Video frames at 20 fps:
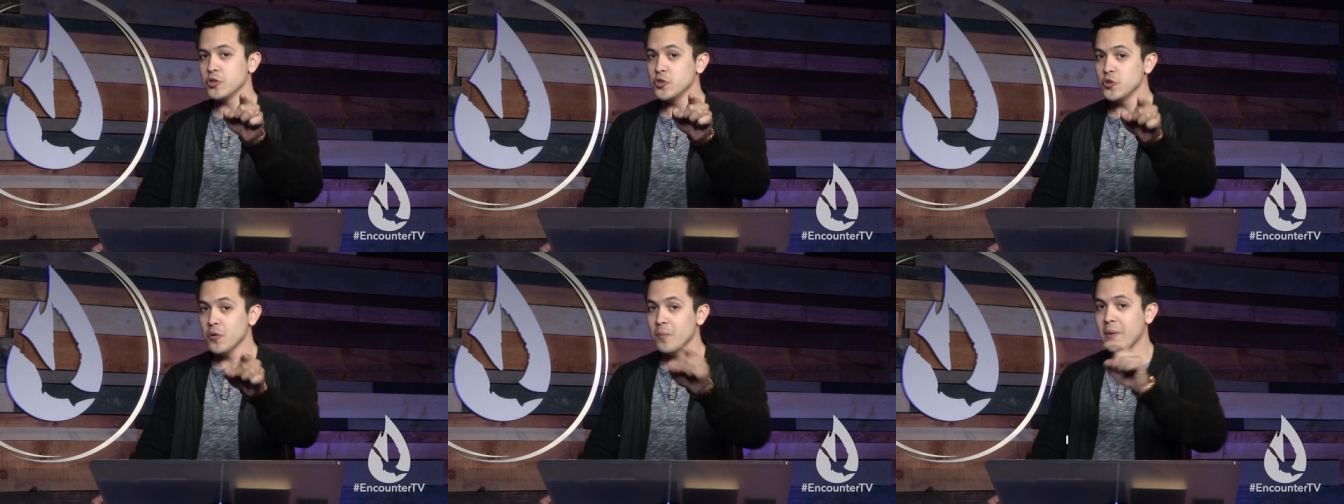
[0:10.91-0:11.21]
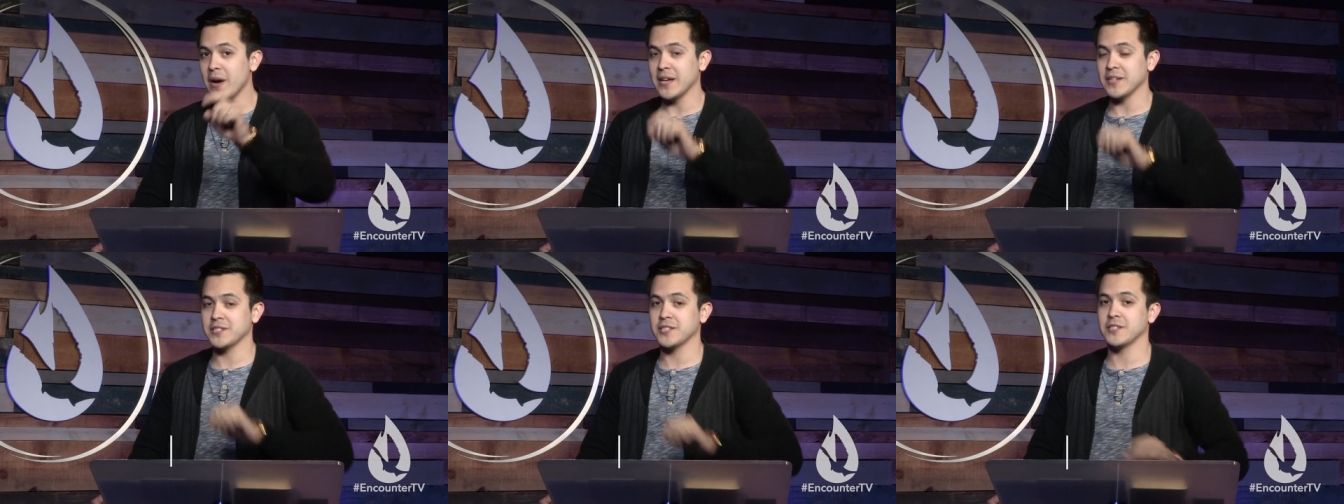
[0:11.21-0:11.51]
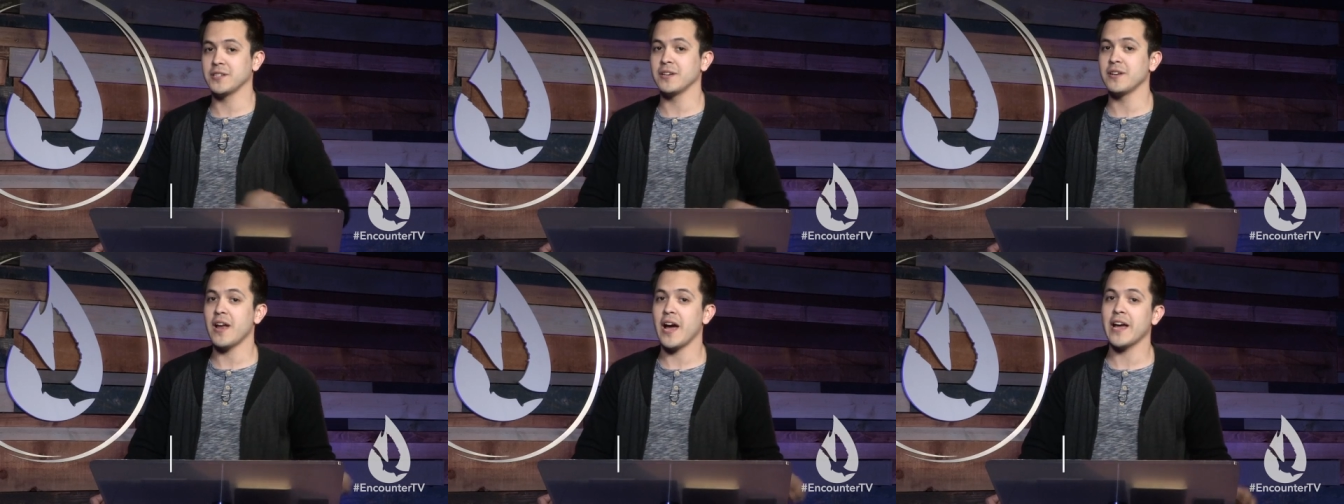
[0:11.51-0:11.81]
you
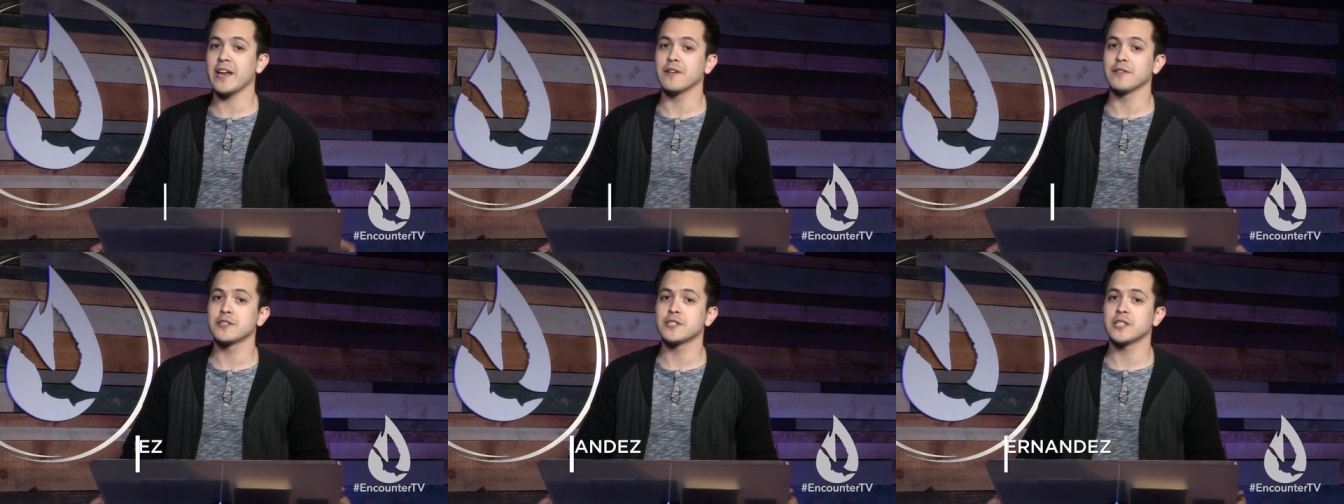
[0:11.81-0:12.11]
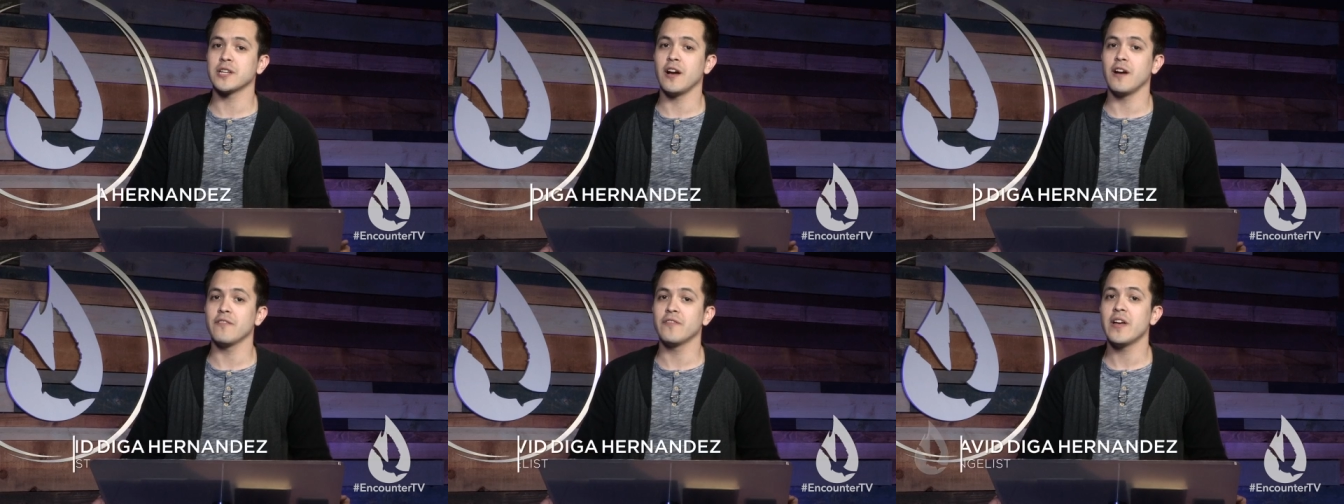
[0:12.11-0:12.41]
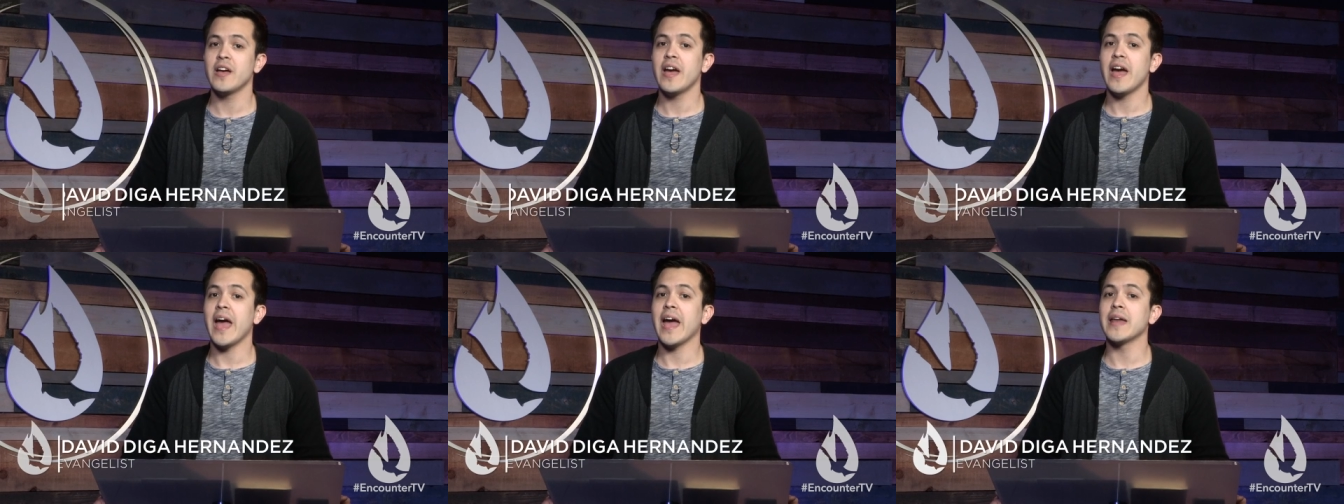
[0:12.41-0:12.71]
must deny yourself
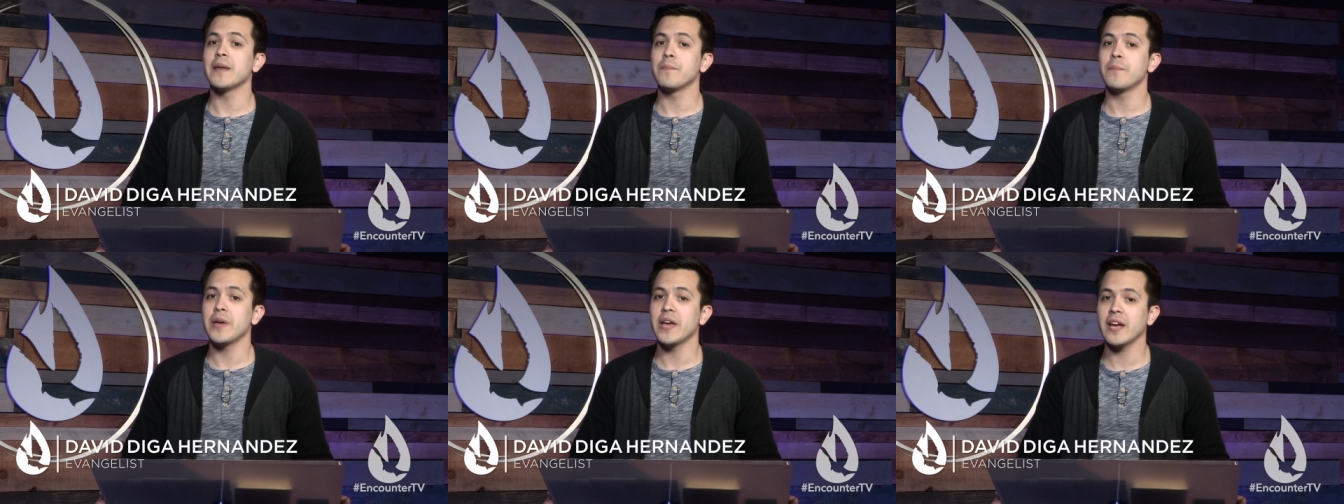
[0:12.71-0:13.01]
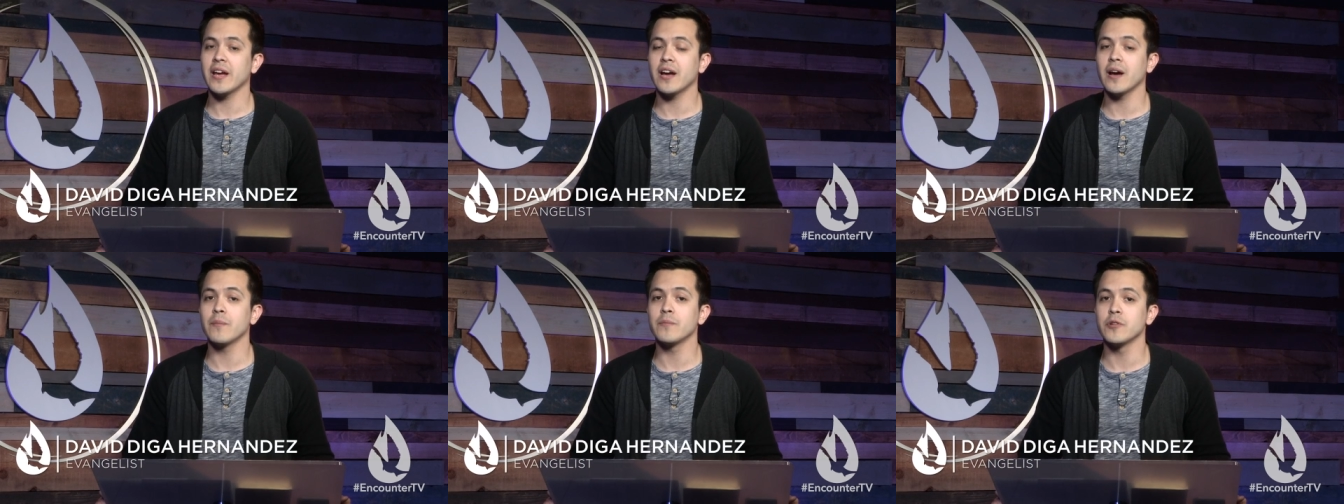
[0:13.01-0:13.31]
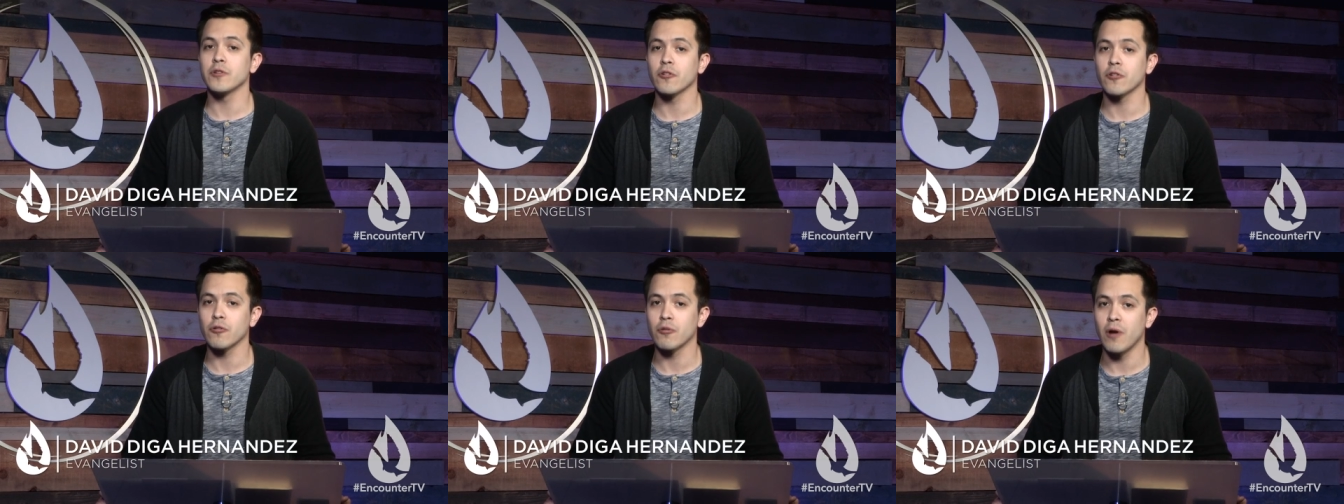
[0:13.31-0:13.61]
and pick up
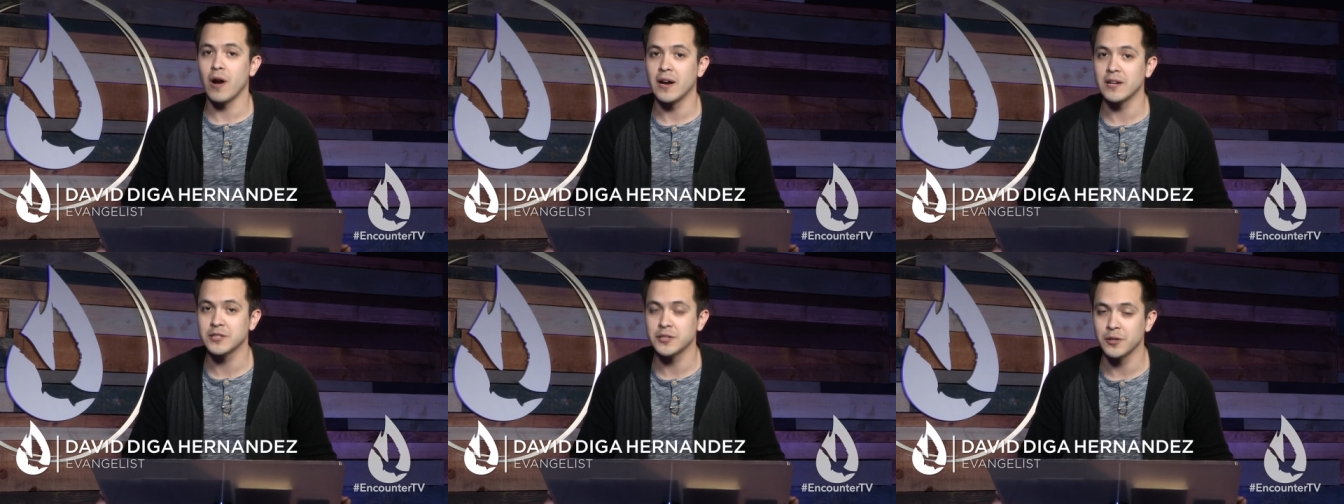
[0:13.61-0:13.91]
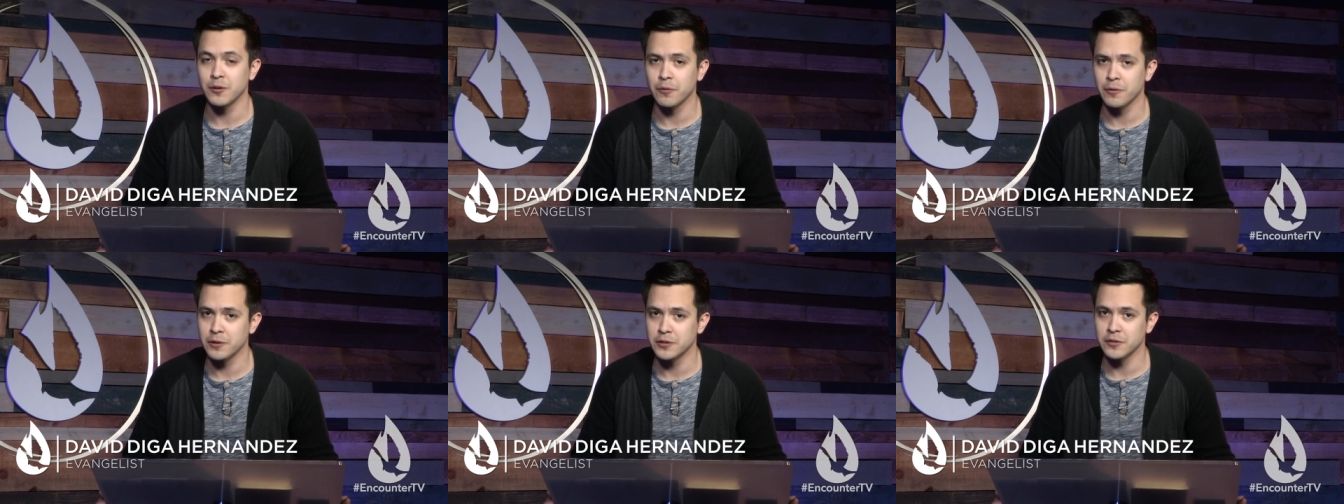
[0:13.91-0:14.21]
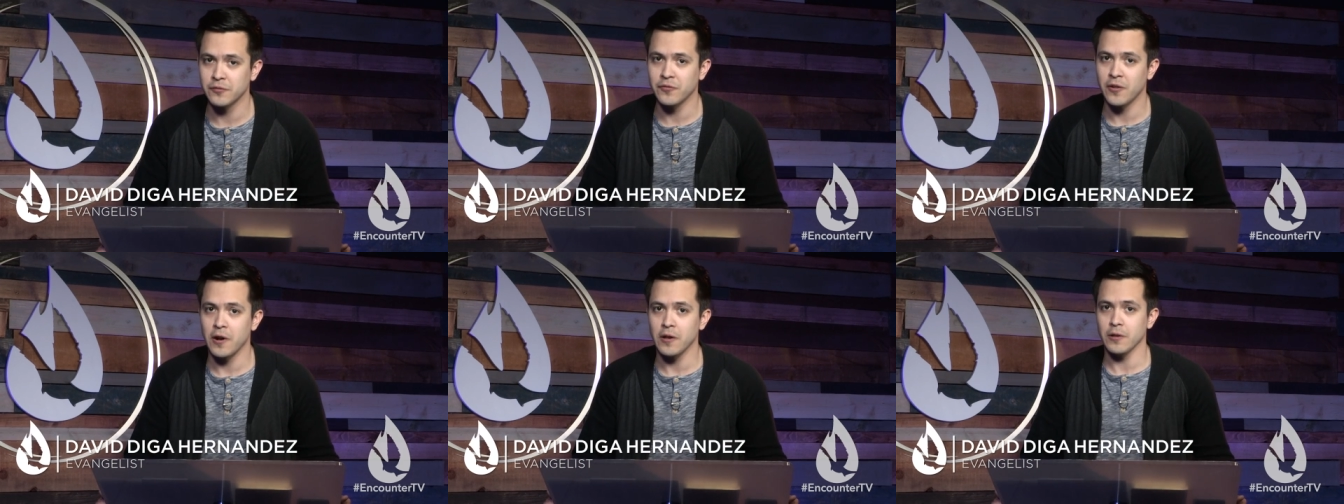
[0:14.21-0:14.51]
your cross in order
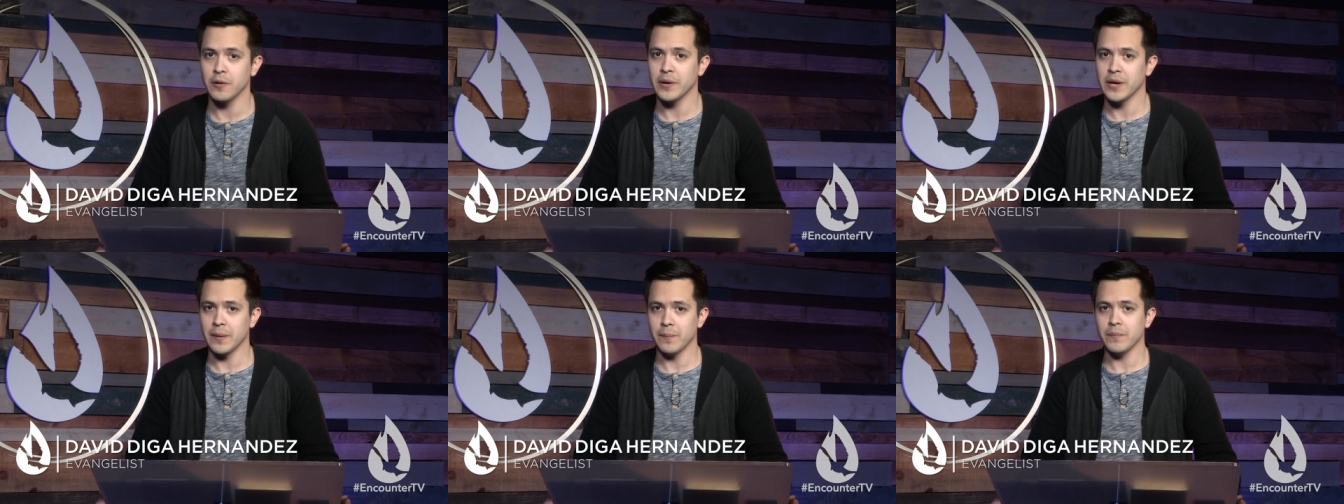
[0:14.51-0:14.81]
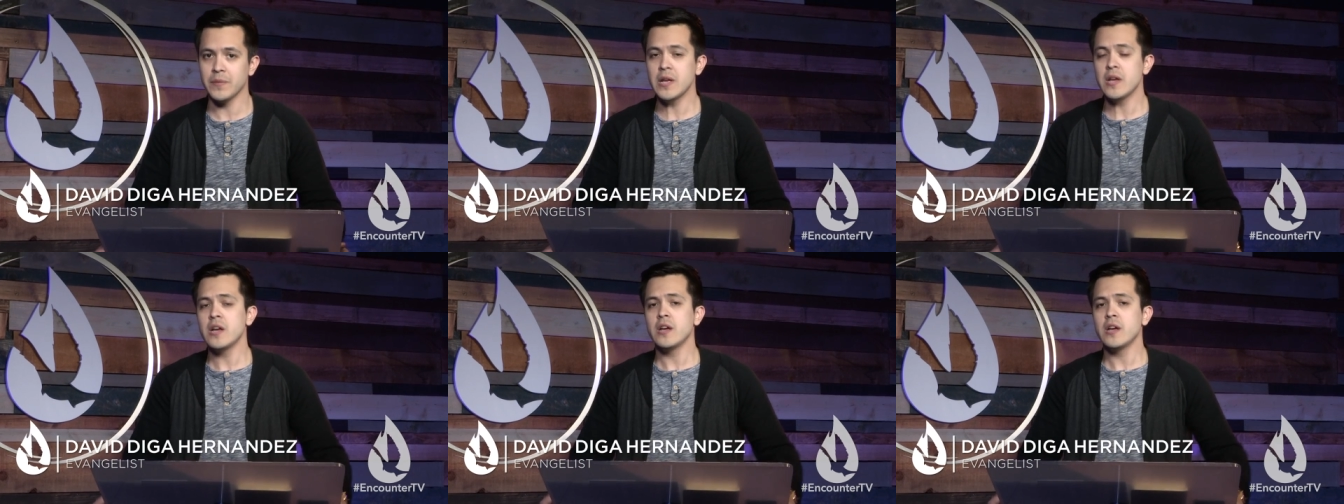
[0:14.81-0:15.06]
to follow him.